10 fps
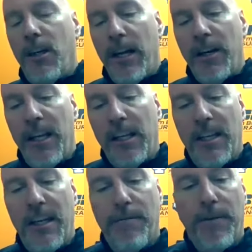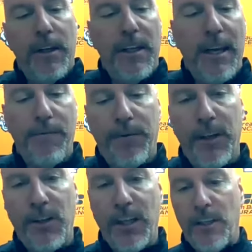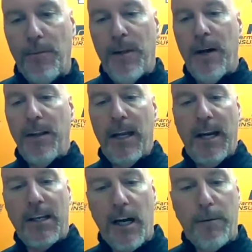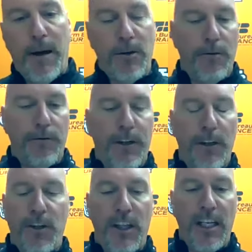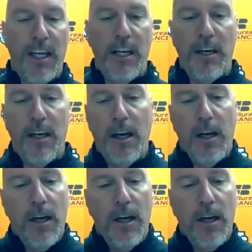You know, I don't think the team the team flinched. That's something that, that I talk about. Don't flinch, and they didn't.